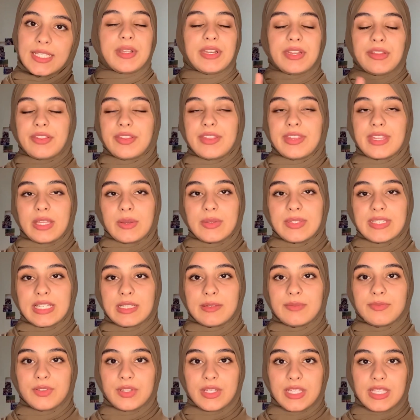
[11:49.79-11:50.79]
Another thing that was
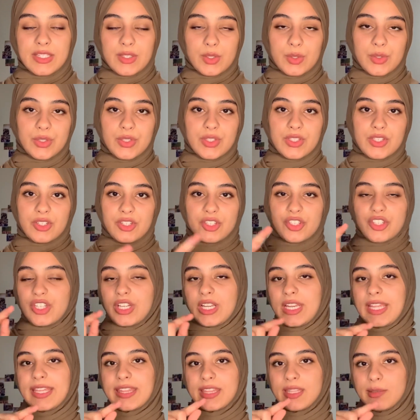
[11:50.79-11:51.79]
helpful is also searching
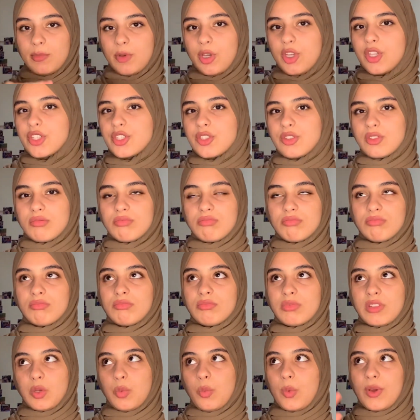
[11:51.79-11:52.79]
like
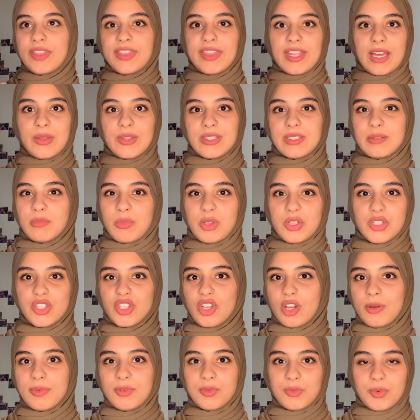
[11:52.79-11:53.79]
the 1000 most
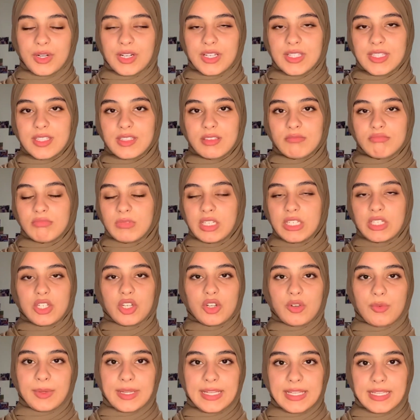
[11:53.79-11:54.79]
common words in
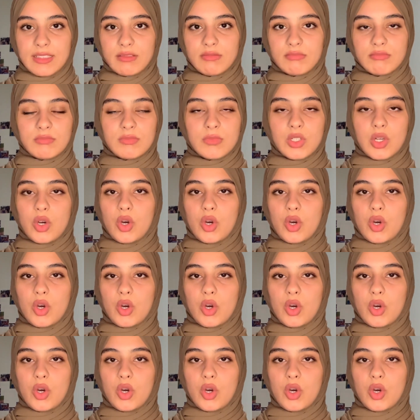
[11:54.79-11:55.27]
Korean,